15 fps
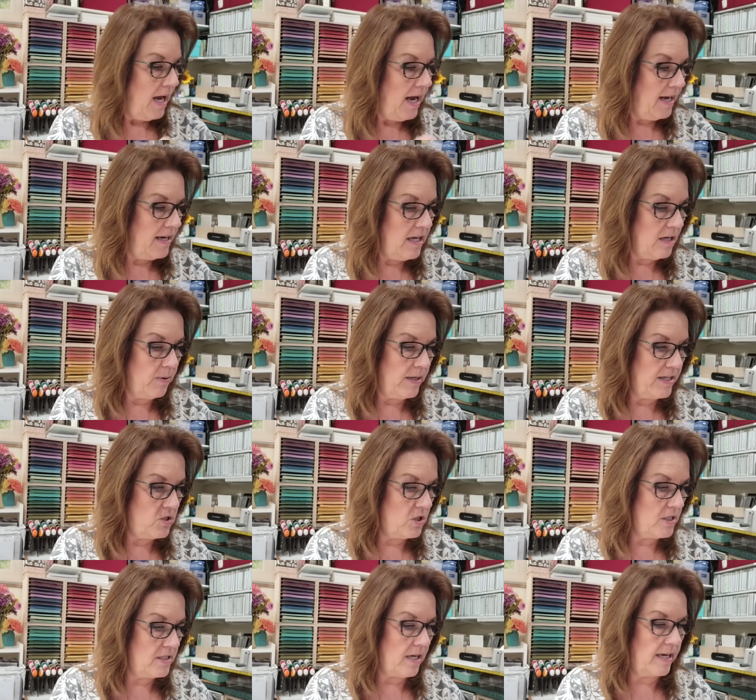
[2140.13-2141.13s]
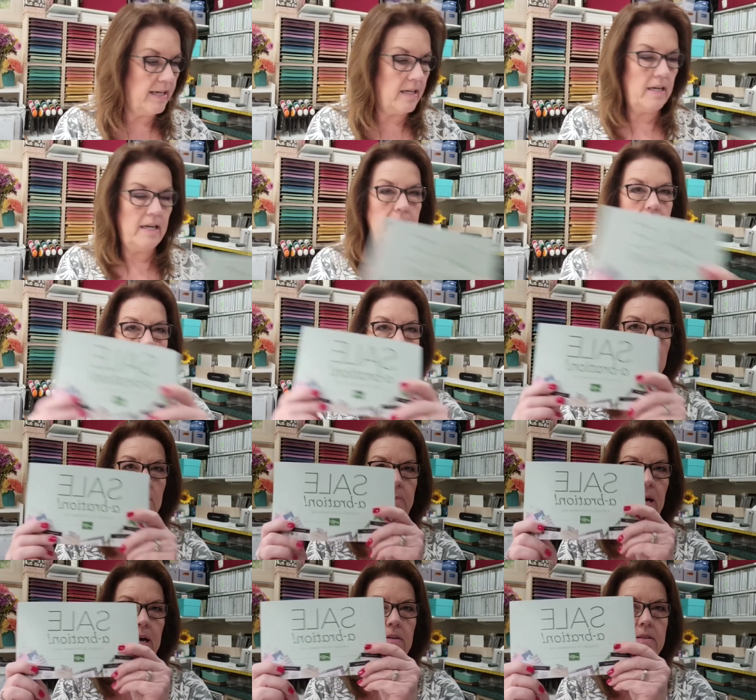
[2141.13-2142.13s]
Any questions I can answer
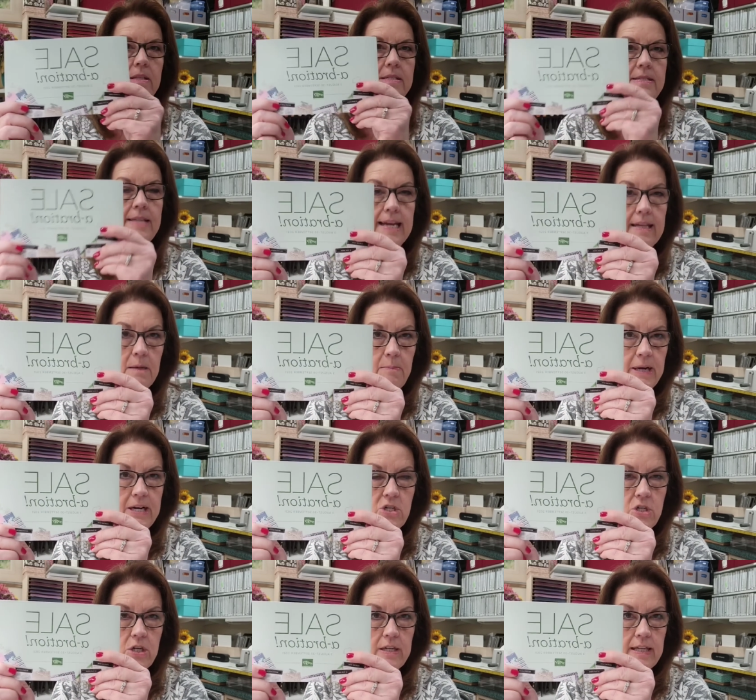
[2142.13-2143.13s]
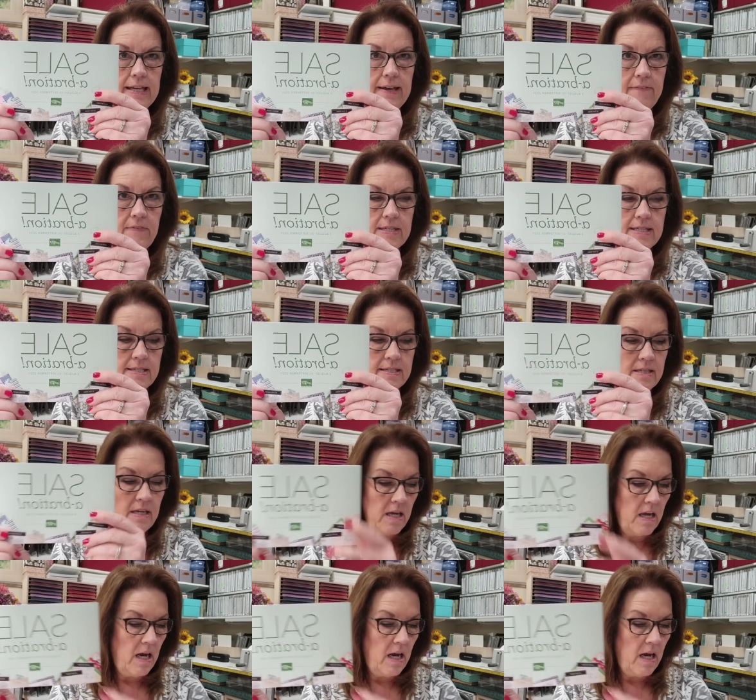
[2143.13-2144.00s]
about the Sale-a-Bration gifts,